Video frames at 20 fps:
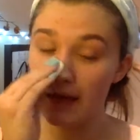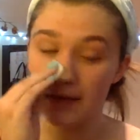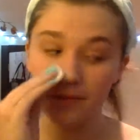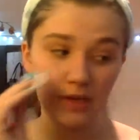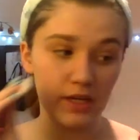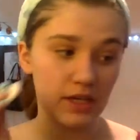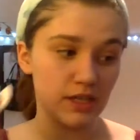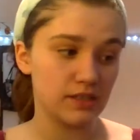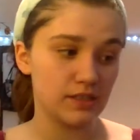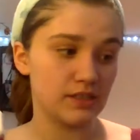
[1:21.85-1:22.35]

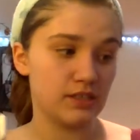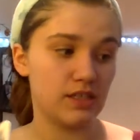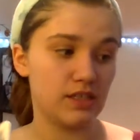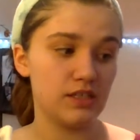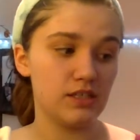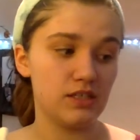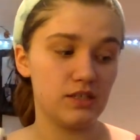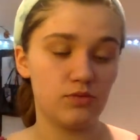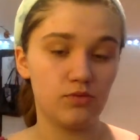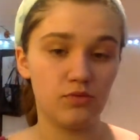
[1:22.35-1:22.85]
because
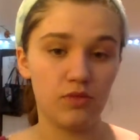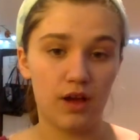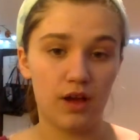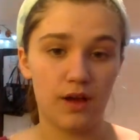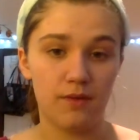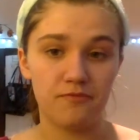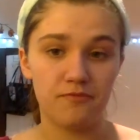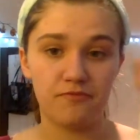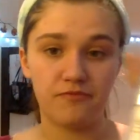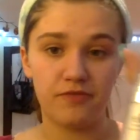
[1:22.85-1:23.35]
this
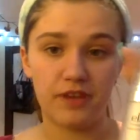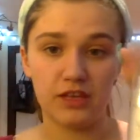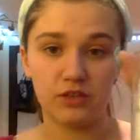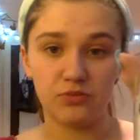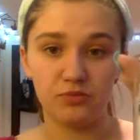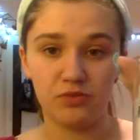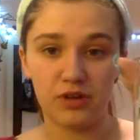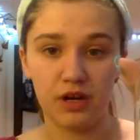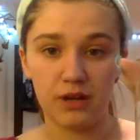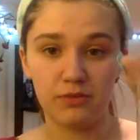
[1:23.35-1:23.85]
face
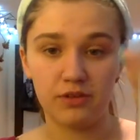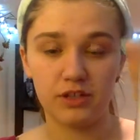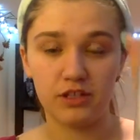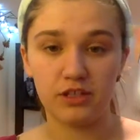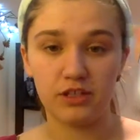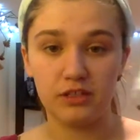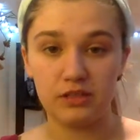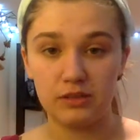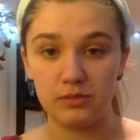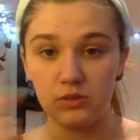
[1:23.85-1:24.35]
primer
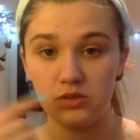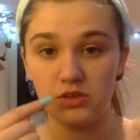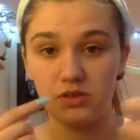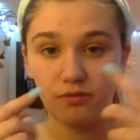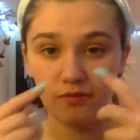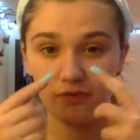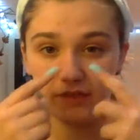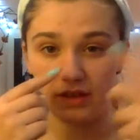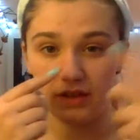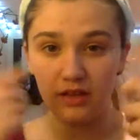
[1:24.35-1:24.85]
is supposed to
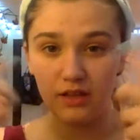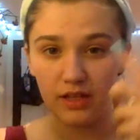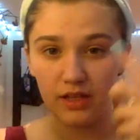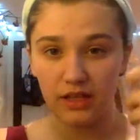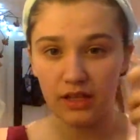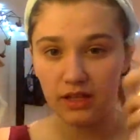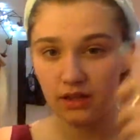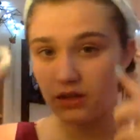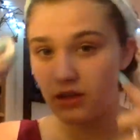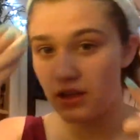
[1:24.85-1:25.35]
fill
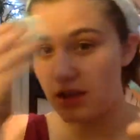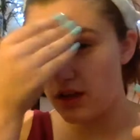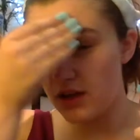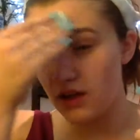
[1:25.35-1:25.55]
in